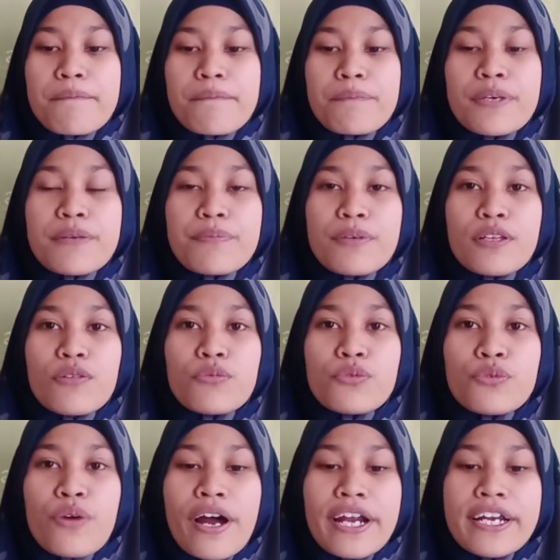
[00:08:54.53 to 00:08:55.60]
People
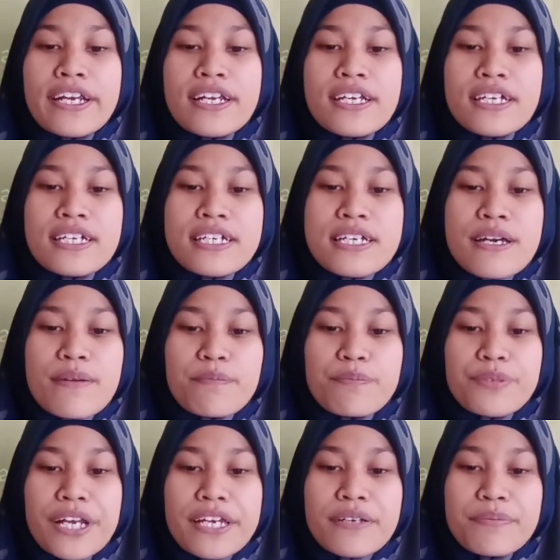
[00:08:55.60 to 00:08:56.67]
who are
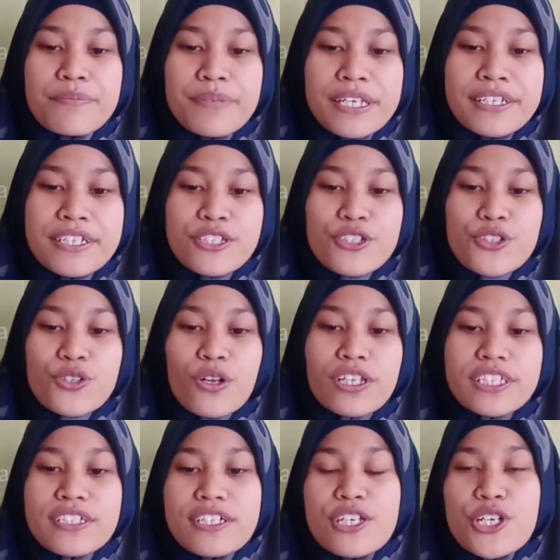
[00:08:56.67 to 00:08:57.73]
pregnant
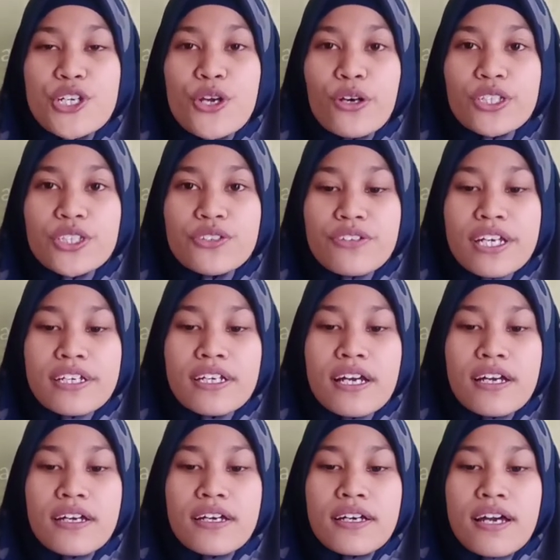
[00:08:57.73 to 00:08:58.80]
should not drink
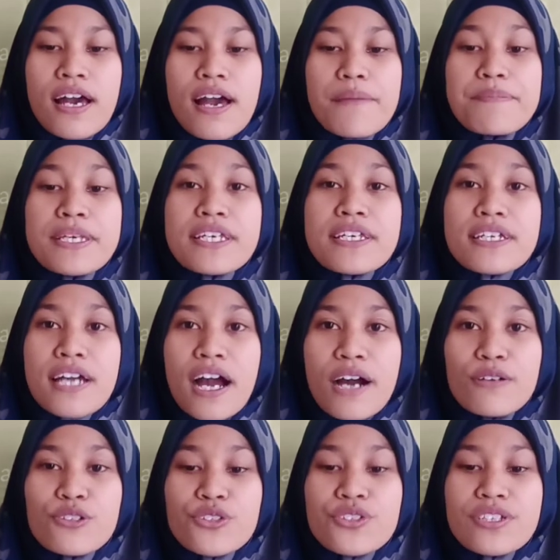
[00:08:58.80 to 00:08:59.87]

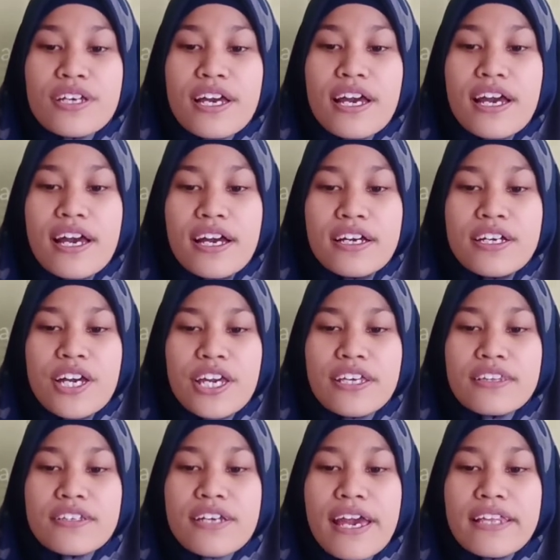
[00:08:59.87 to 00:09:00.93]
because
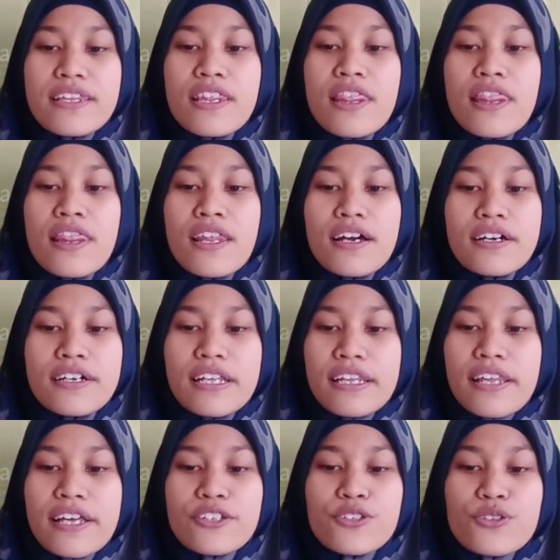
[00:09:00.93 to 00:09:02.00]
it can
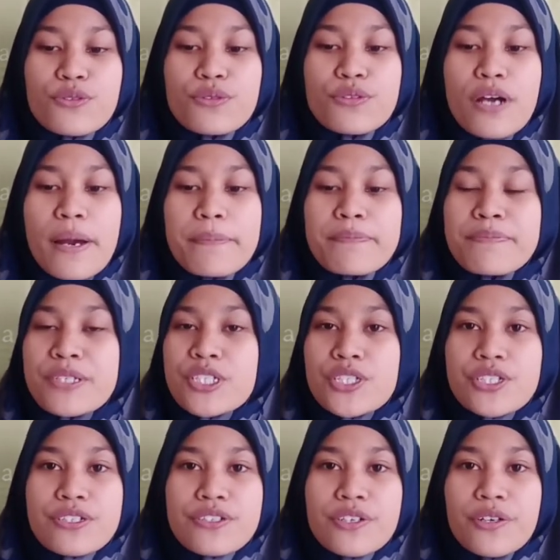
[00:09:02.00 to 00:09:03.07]
lead to
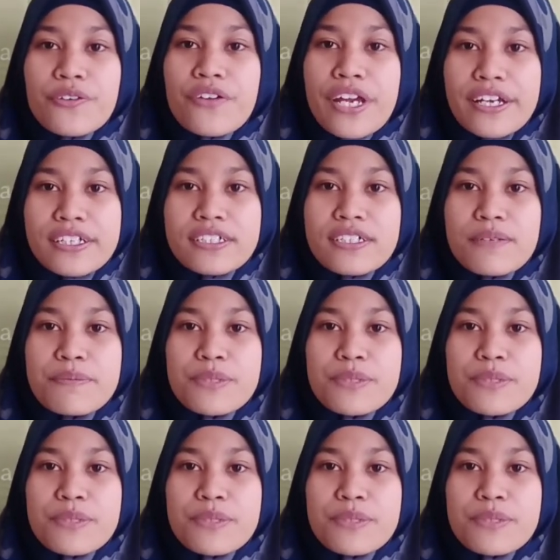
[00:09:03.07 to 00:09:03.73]
miscarriage.